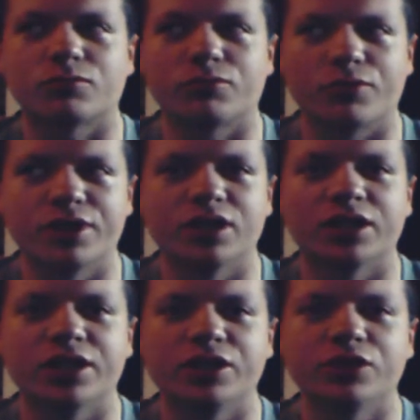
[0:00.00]

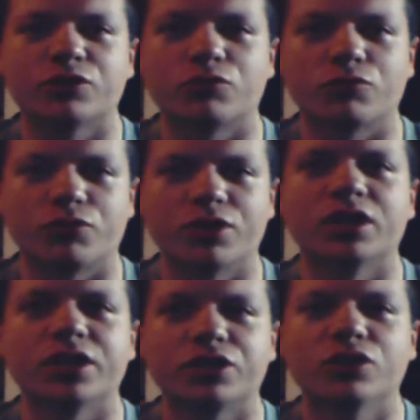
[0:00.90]
really,
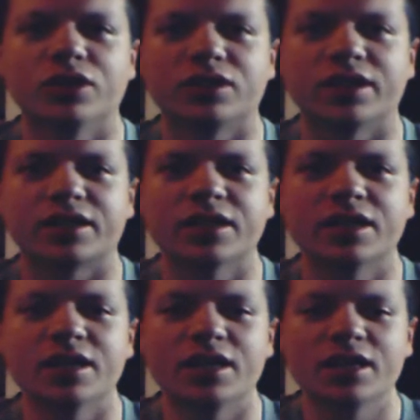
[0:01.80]
really good. Like,
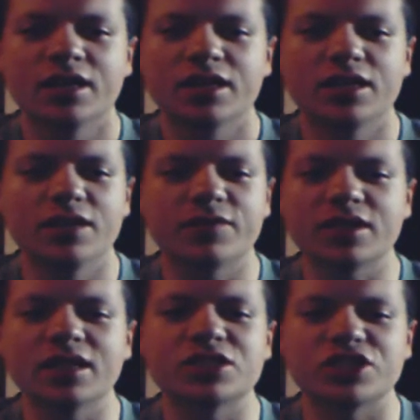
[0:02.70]
if you
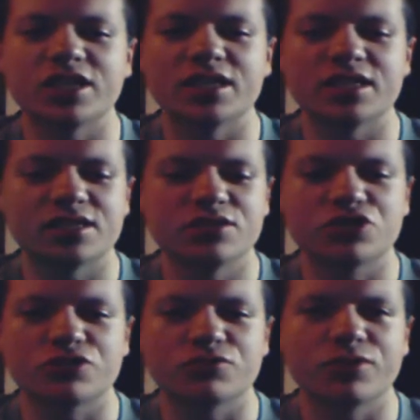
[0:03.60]
get a chance, you
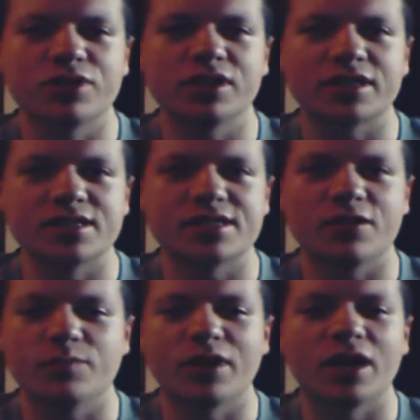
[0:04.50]
should really
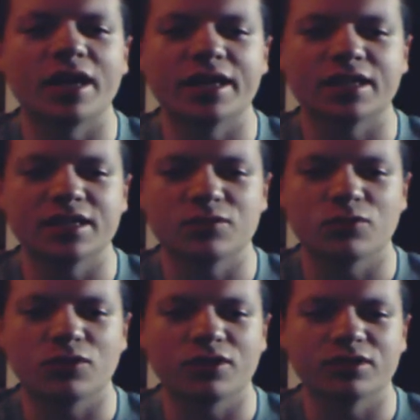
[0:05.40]
consider buying it
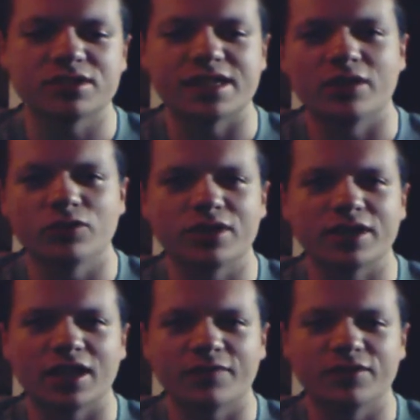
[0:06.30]
or
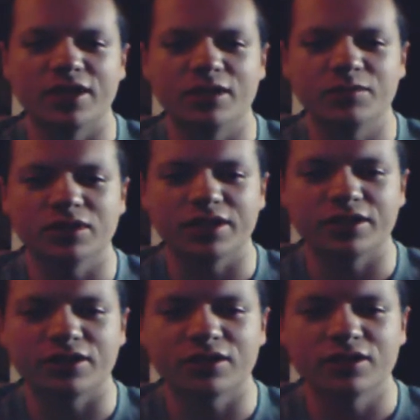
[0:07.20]
downloading it off an
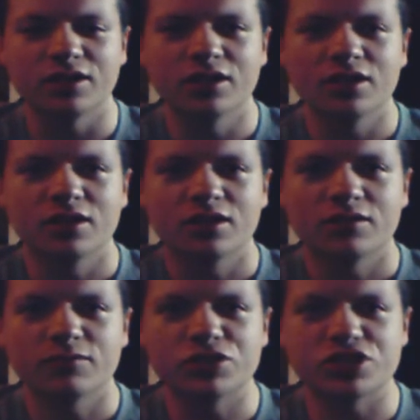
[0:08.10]
emulator,
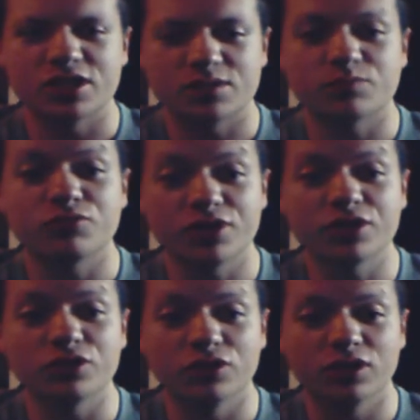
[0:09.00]
which is pretty
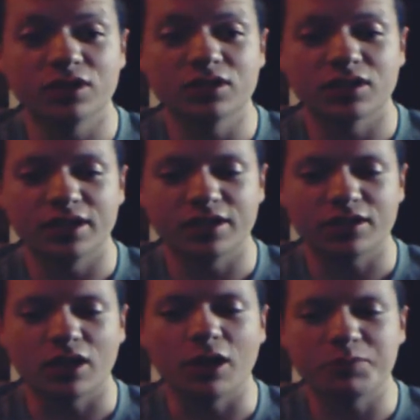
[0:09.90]
good. Like,
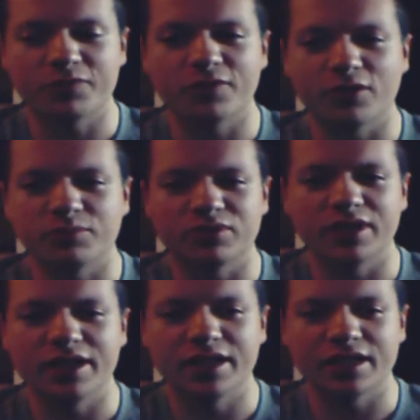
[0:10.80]
I prefer
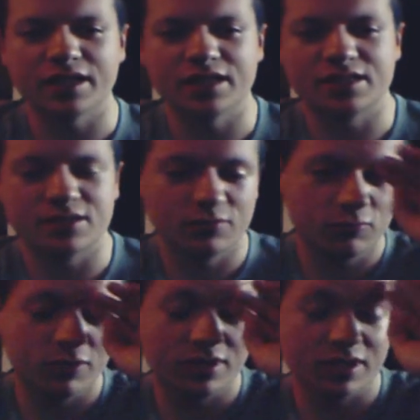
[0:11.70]
playing it
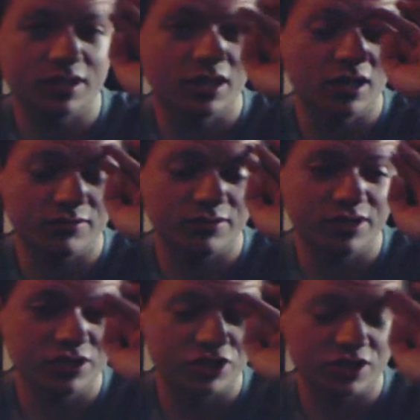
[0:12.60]
with the
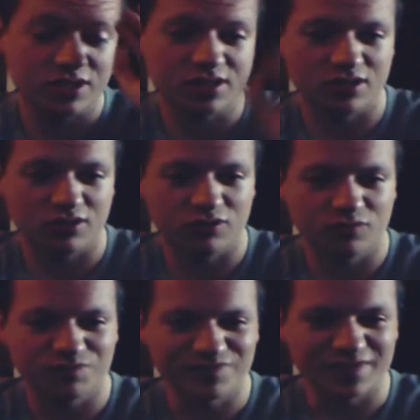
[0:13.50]
cartridge, so